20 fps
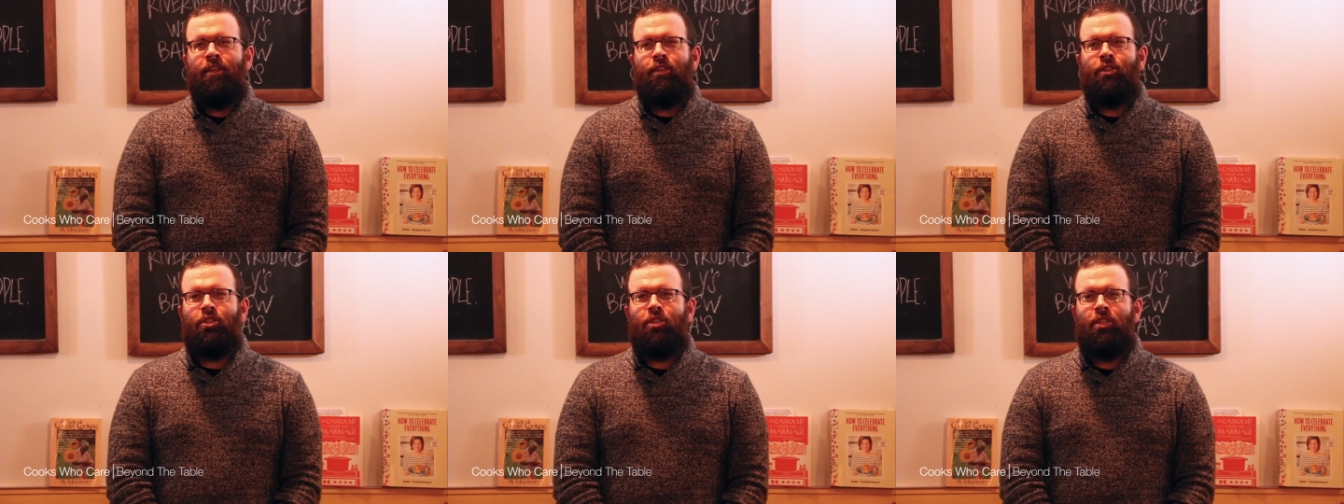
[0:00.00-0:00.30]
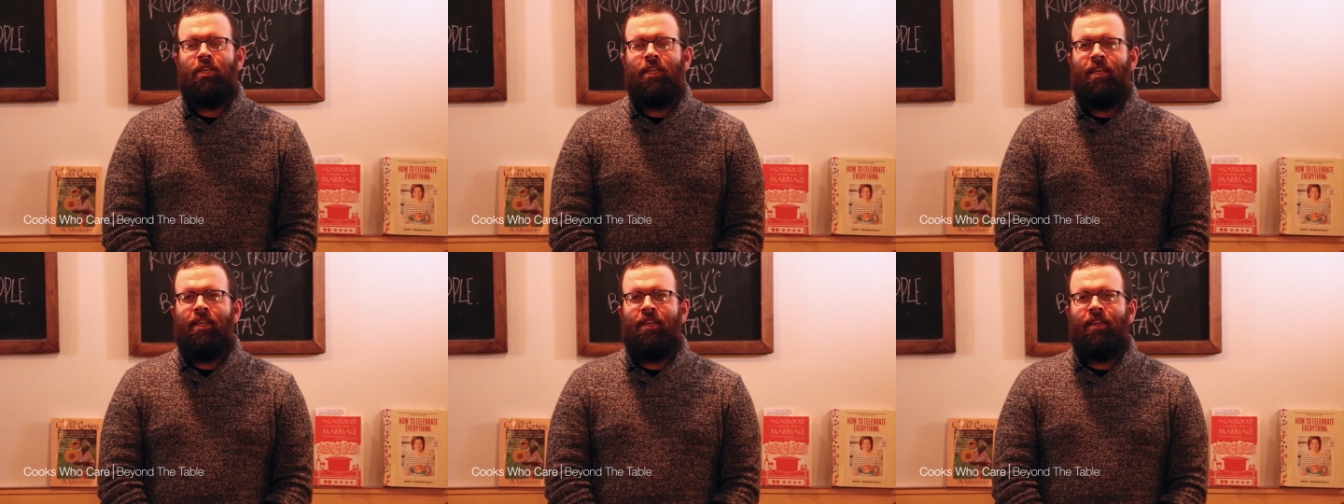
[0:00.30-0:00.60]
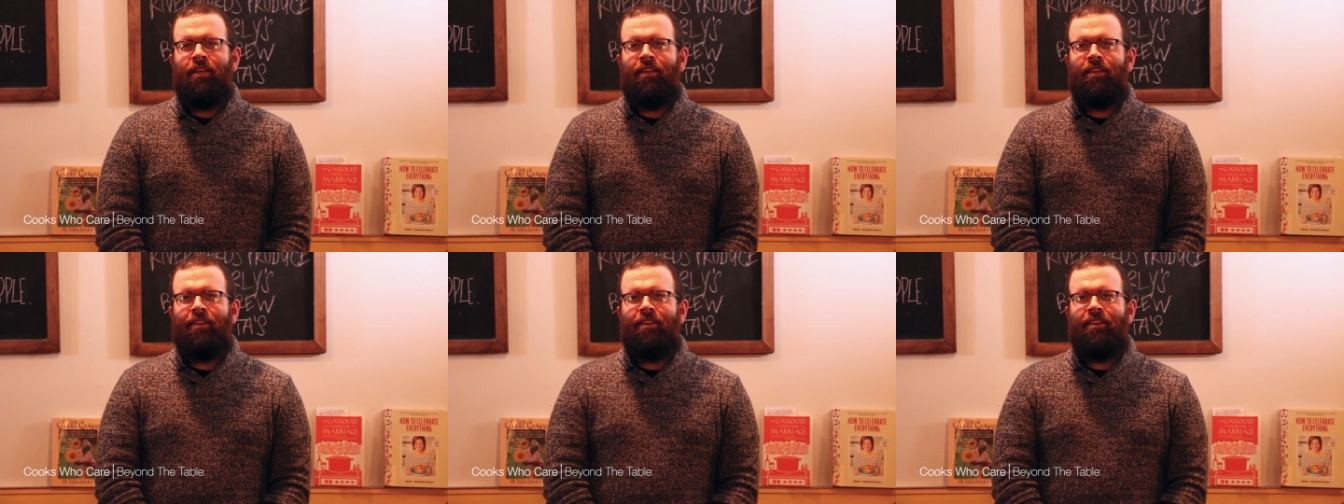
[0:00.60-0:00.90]
she
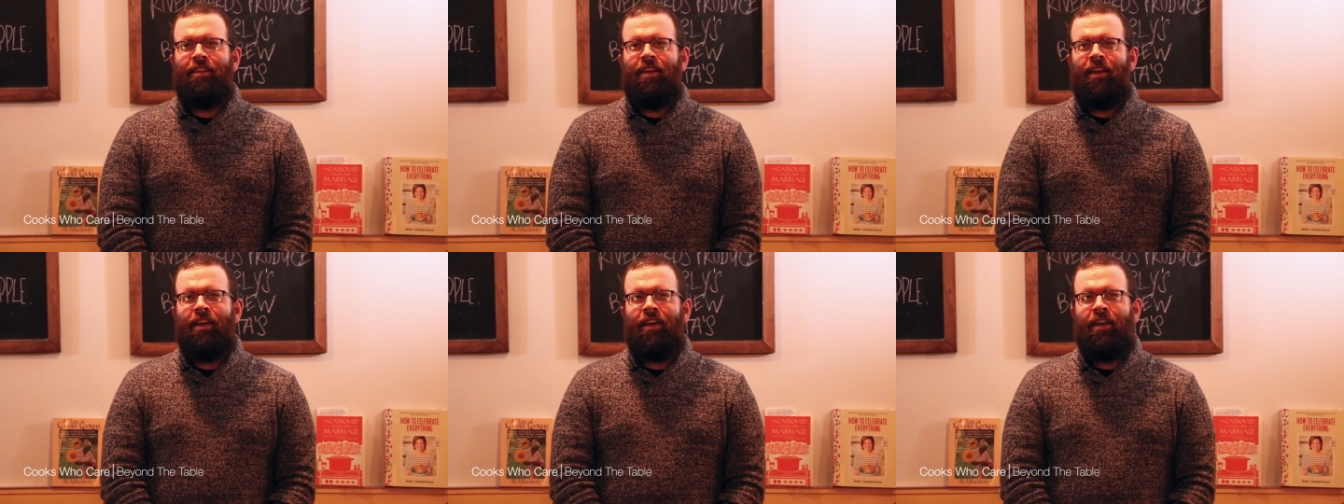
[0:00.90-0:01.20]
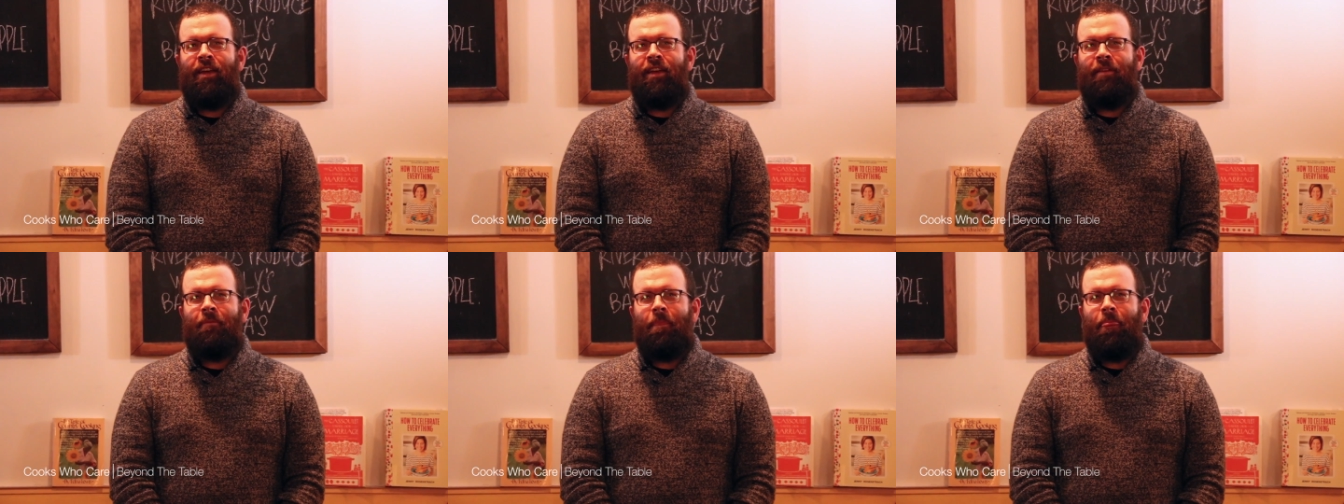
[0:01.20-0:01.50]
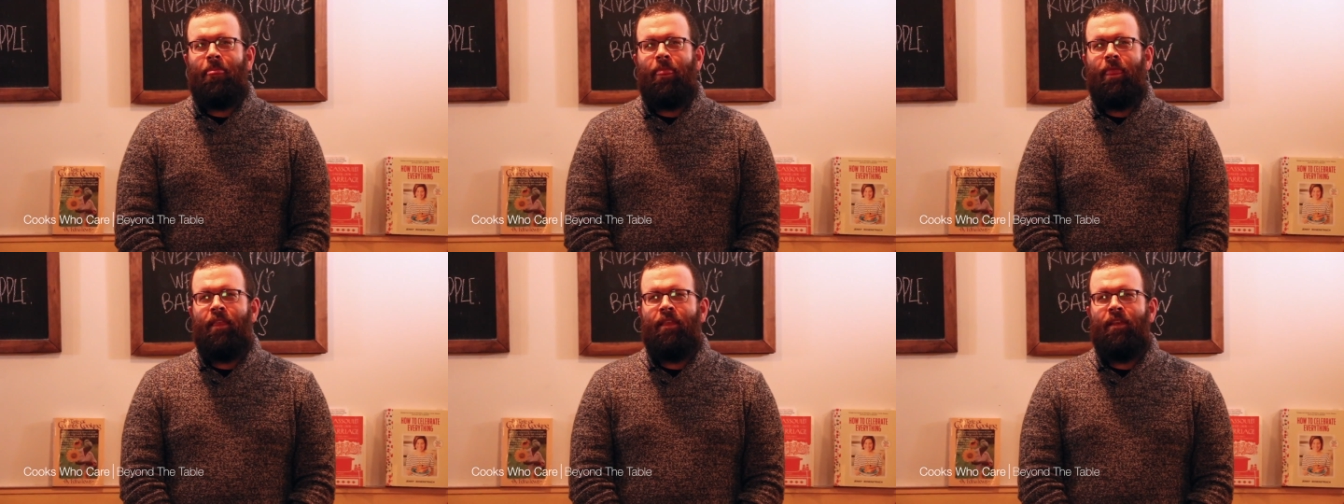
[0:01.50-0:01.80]

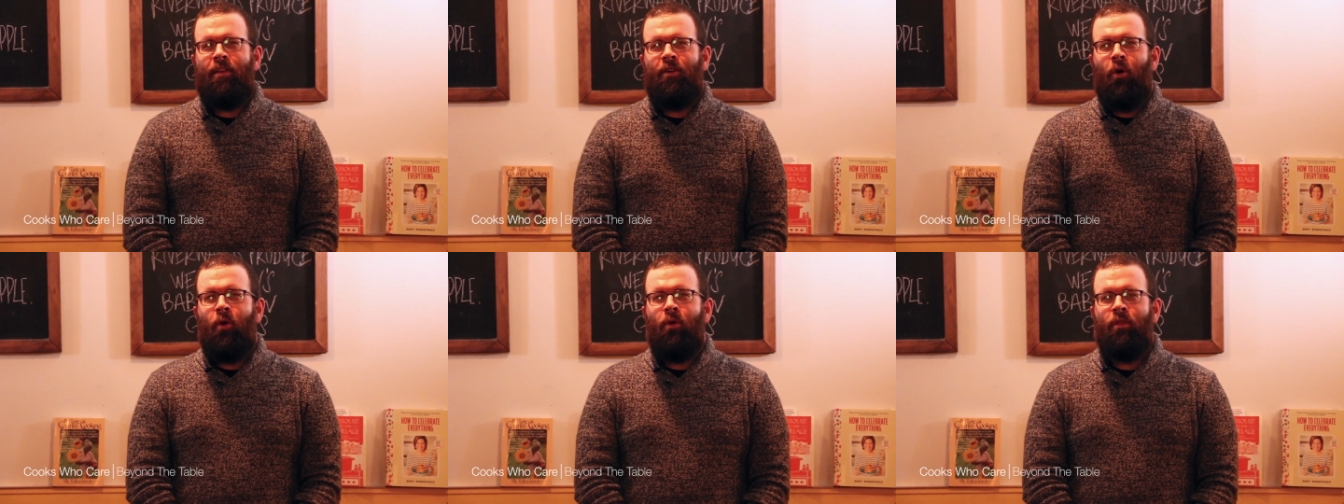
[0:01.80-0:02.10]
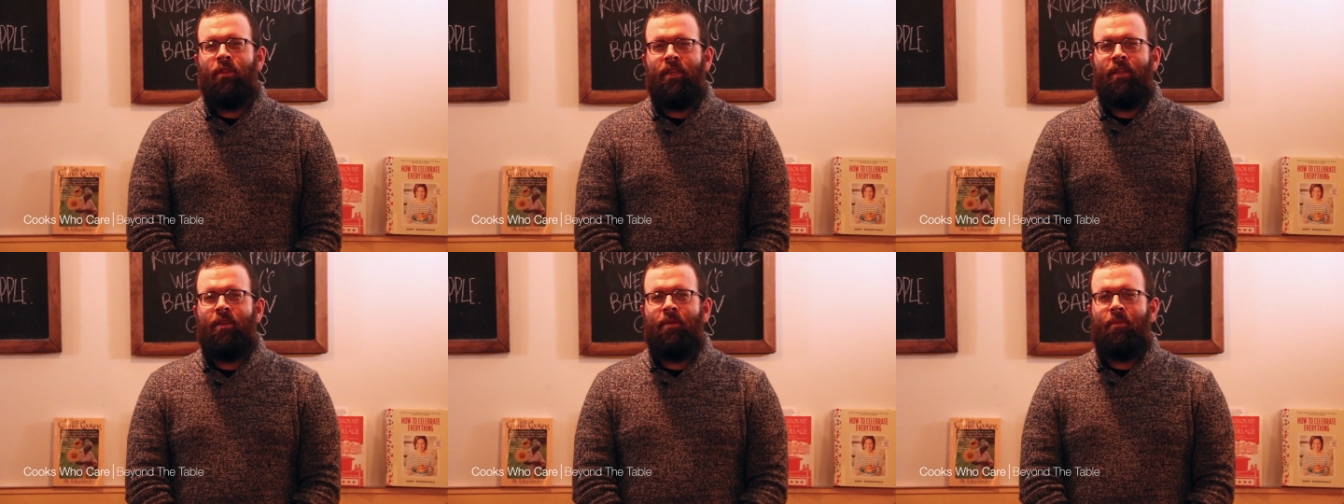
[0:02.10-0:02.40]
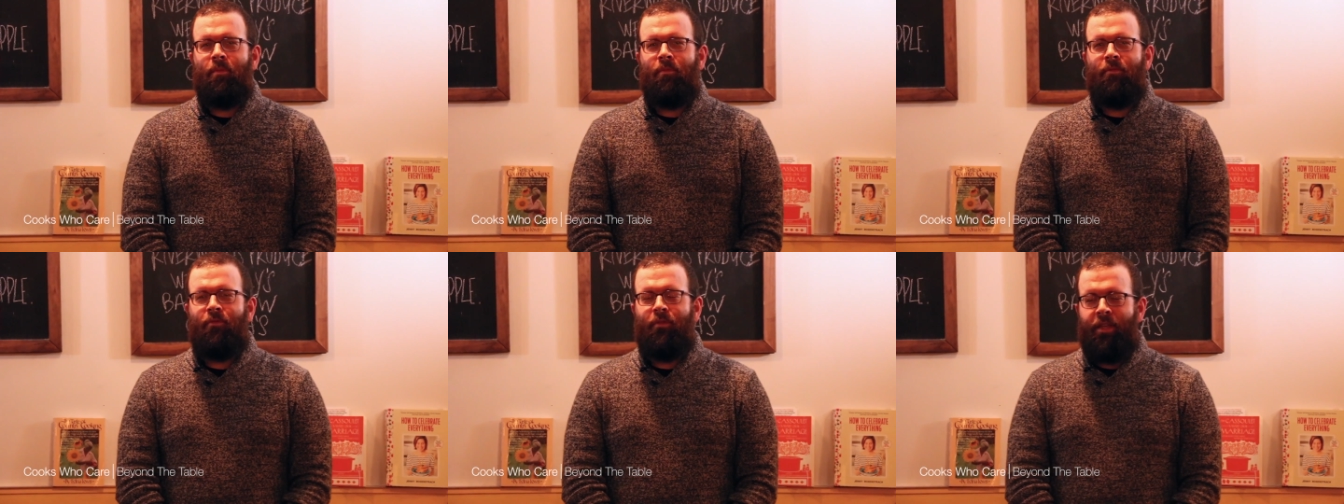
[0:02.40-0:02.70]
only